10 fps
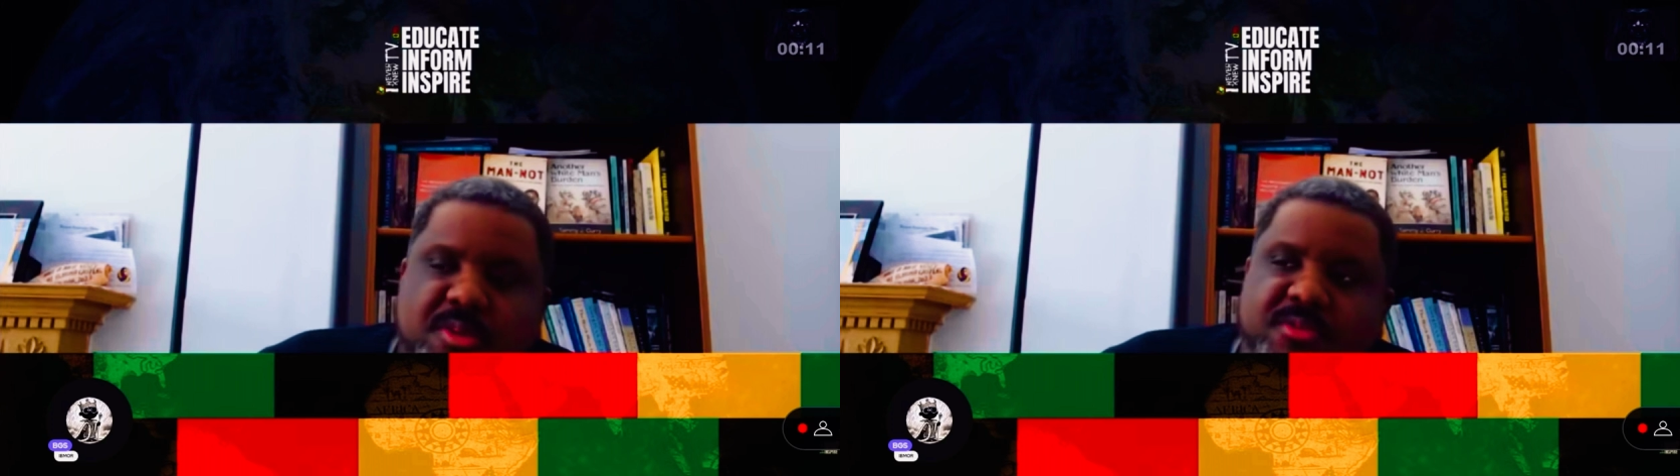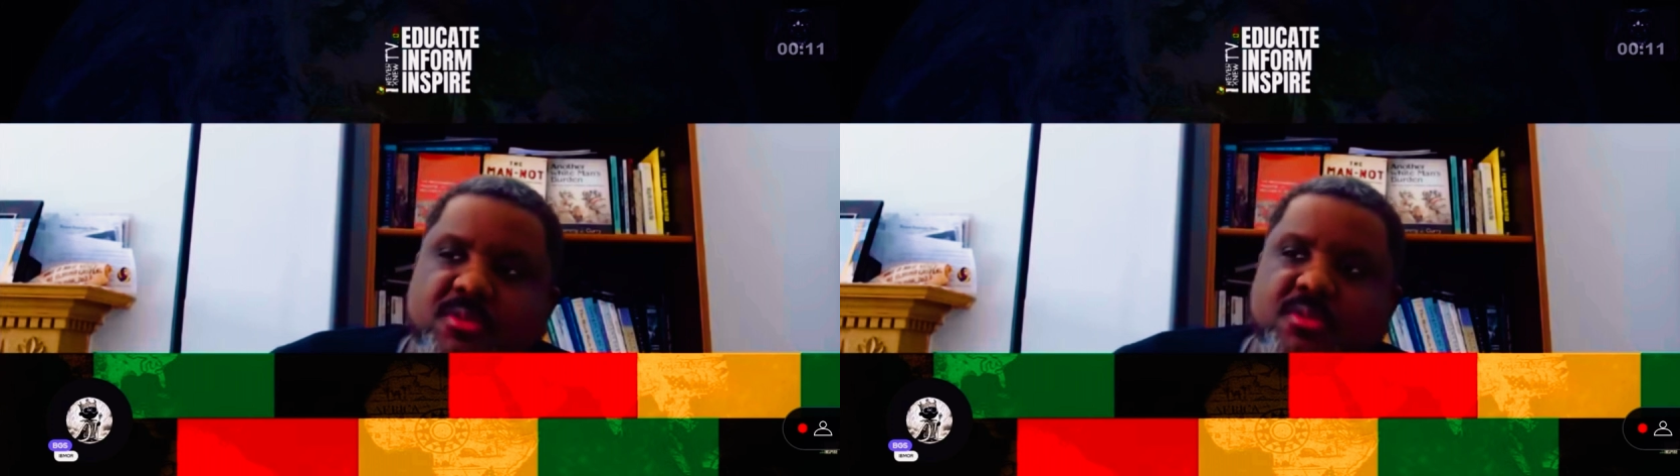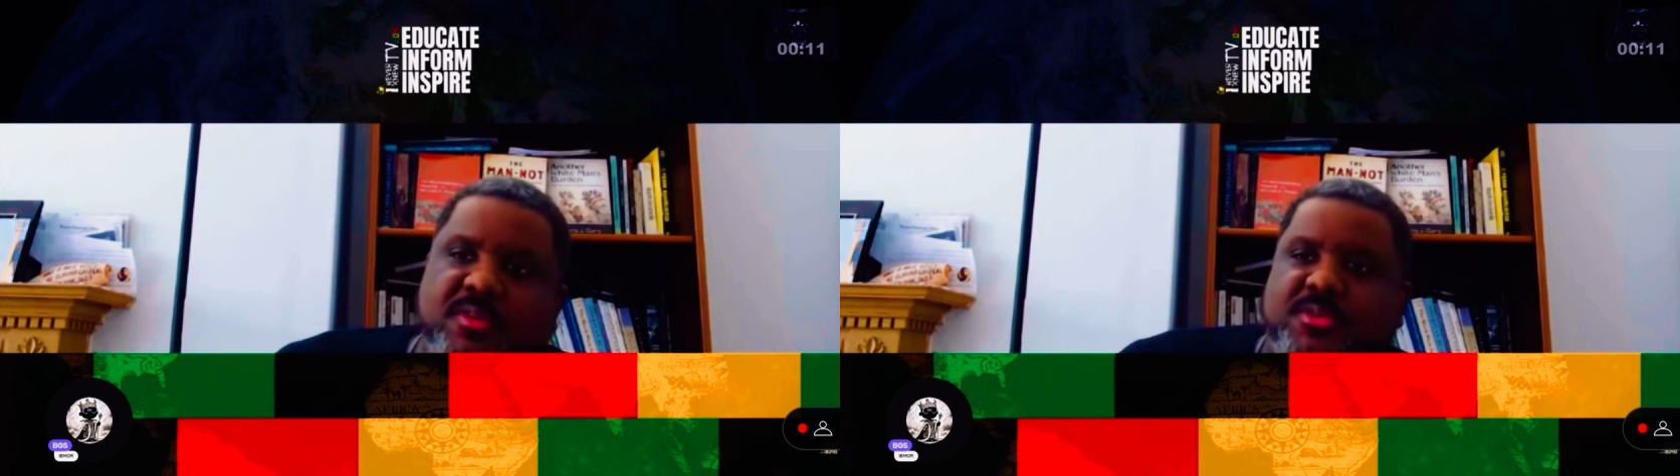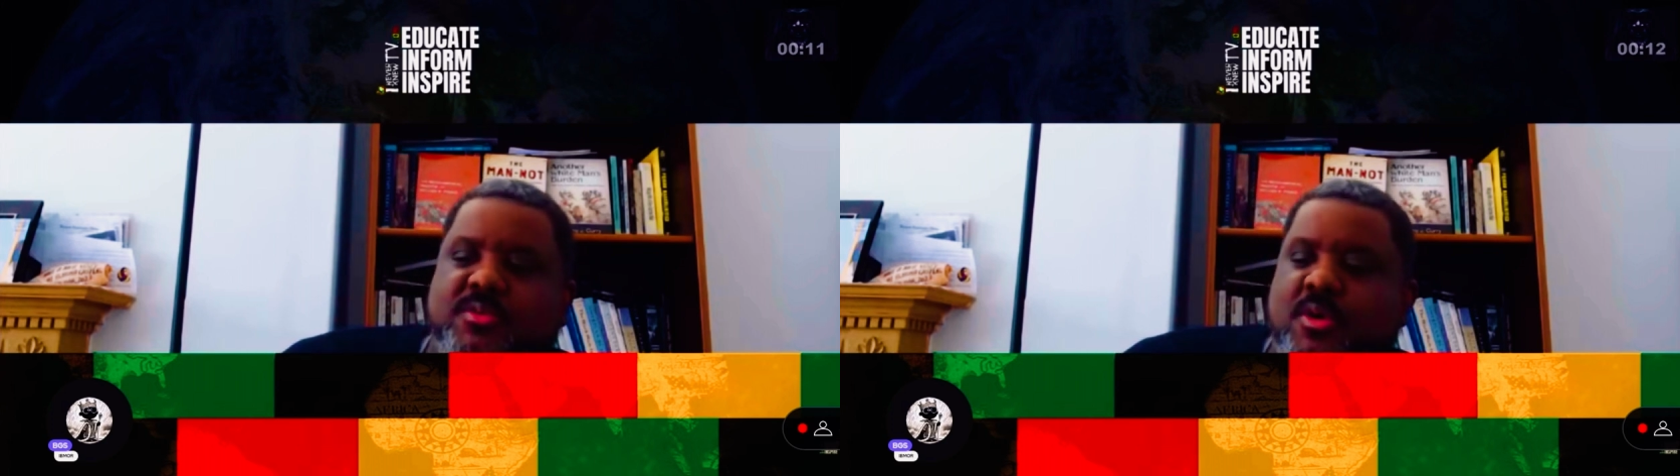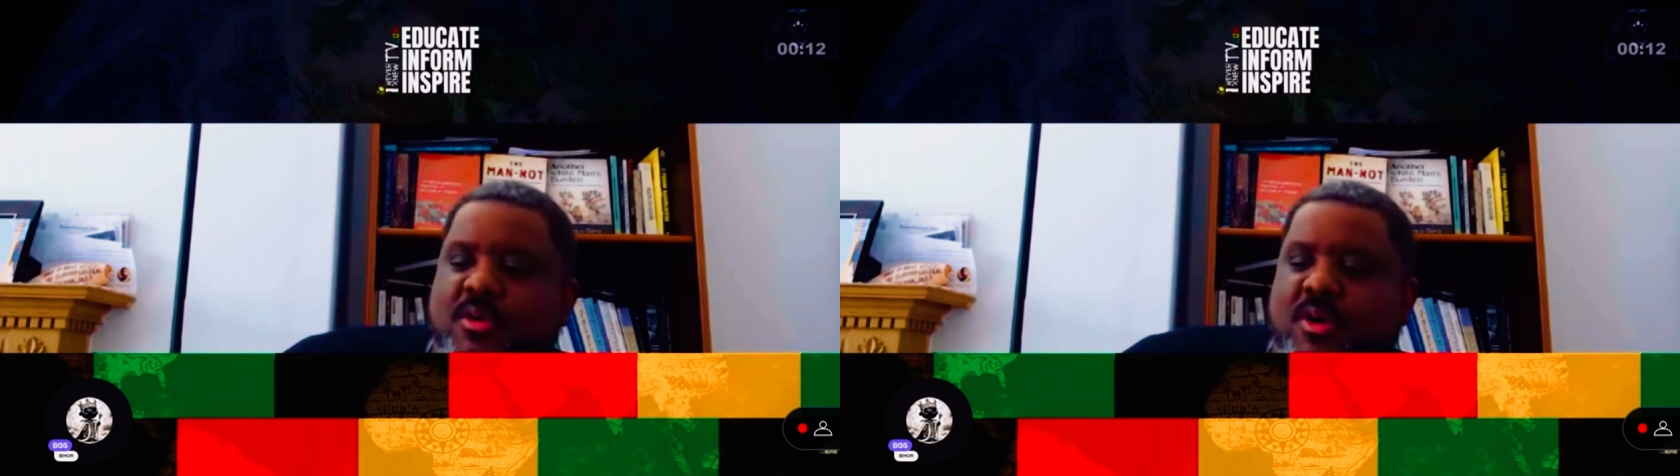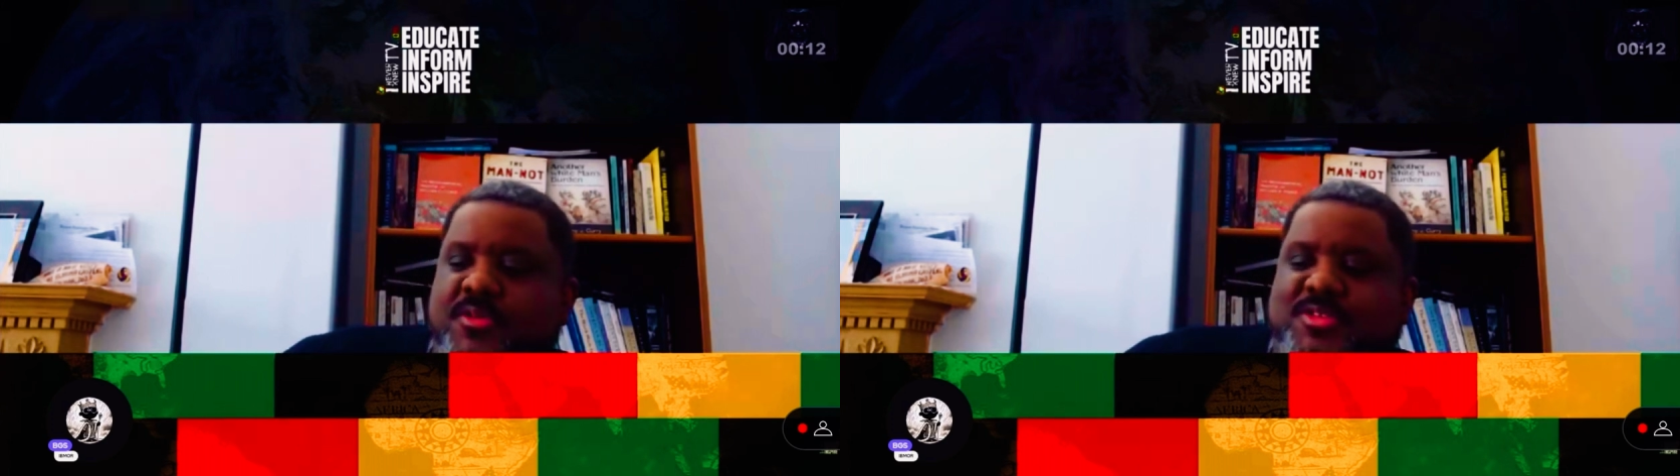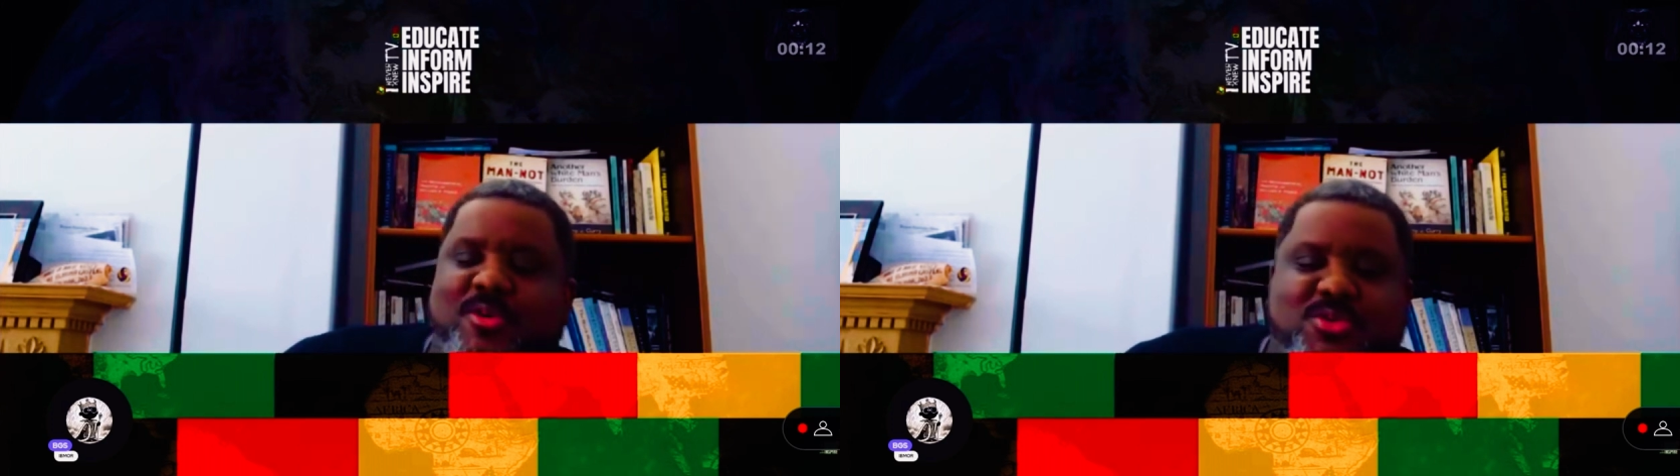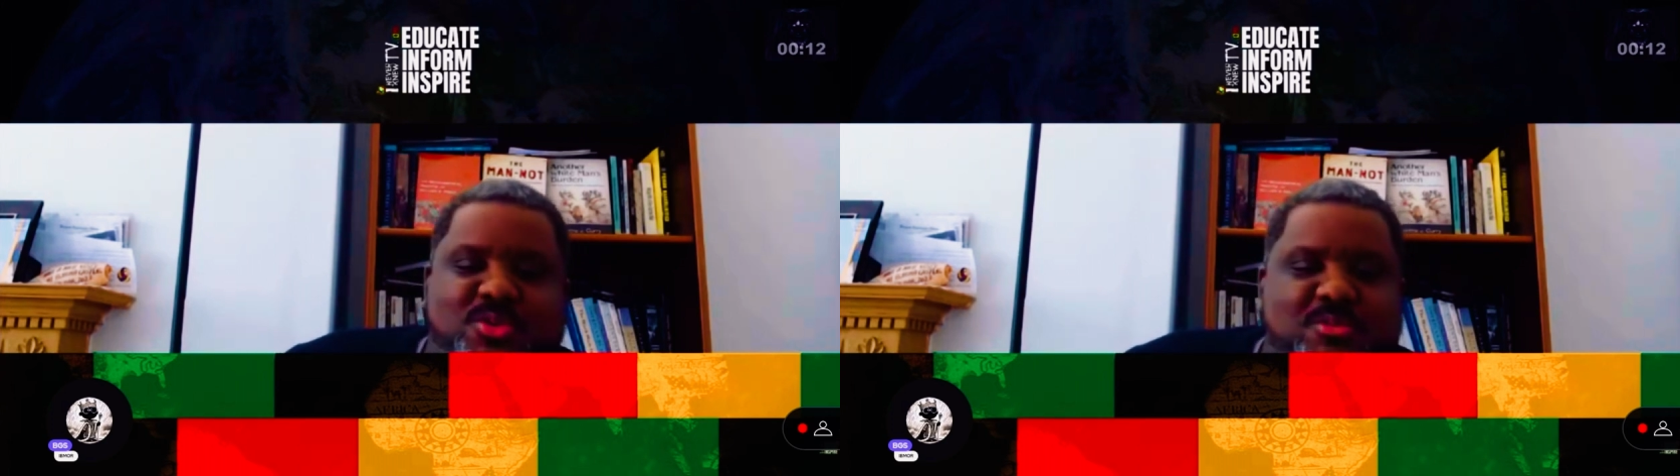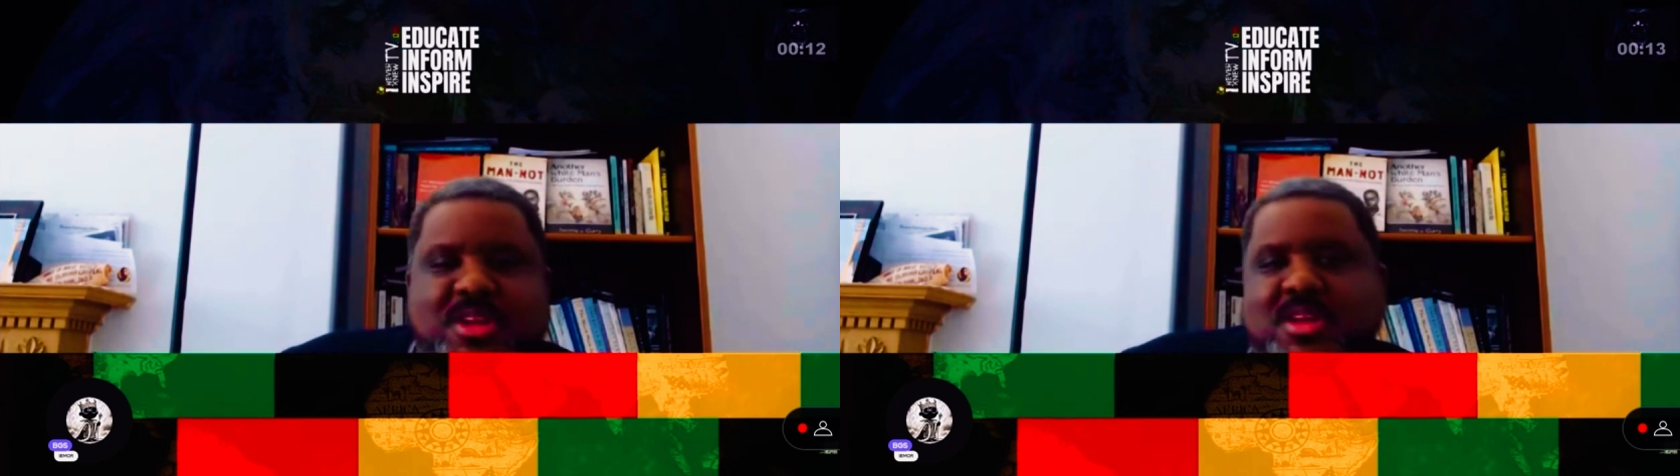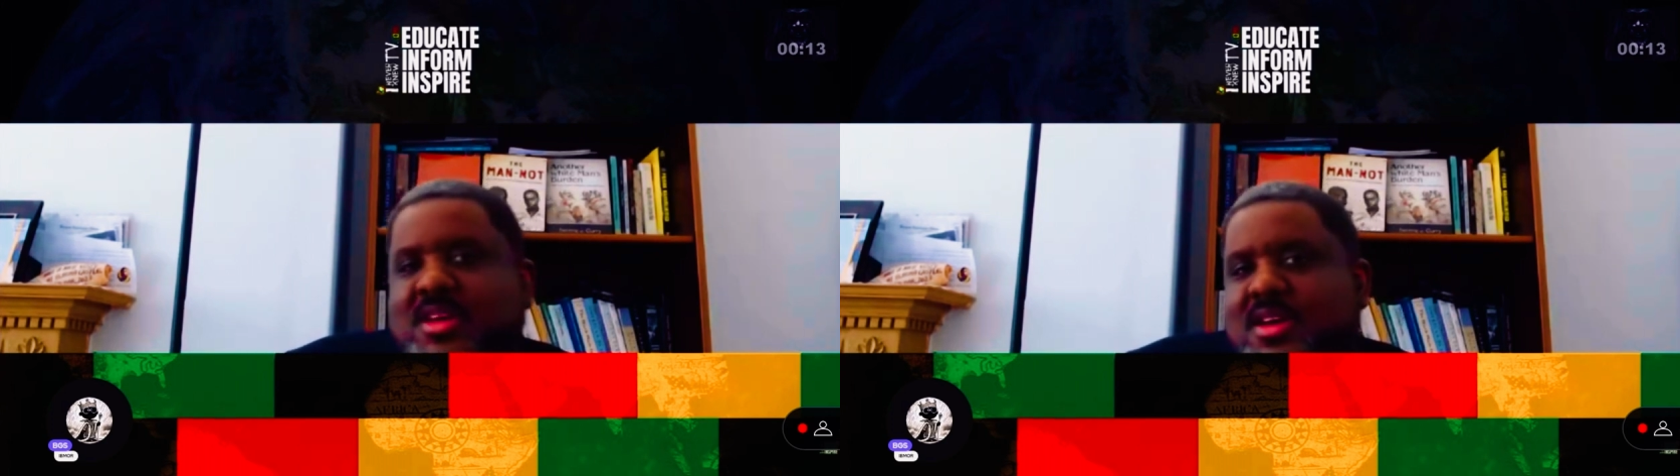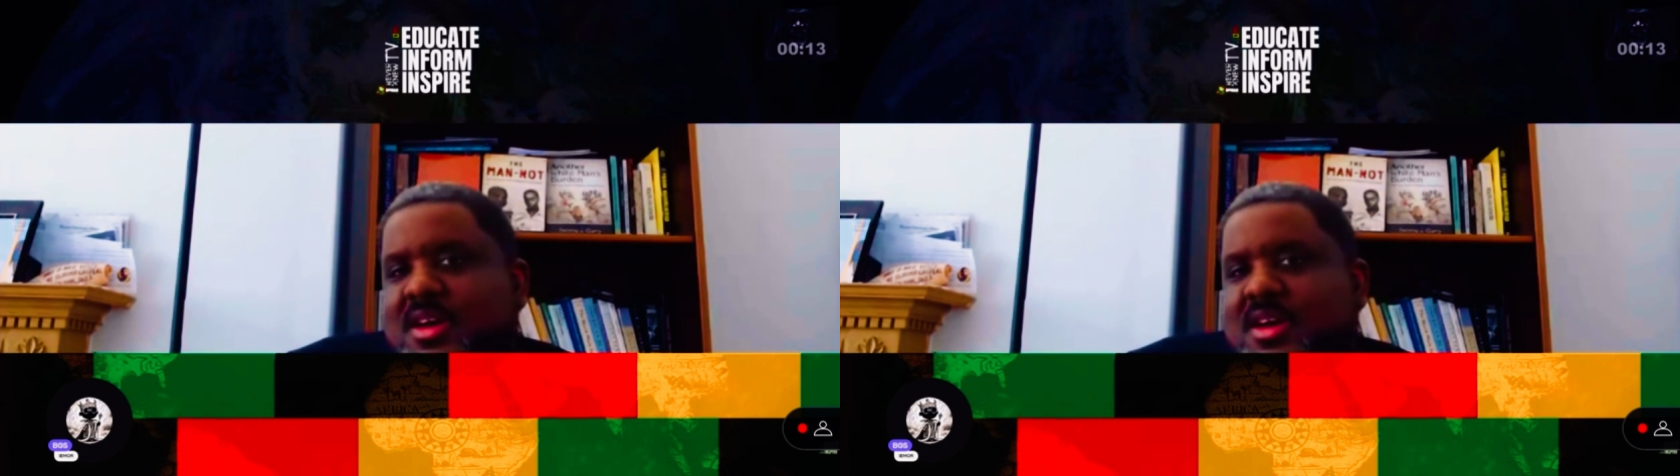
But if you go off social media,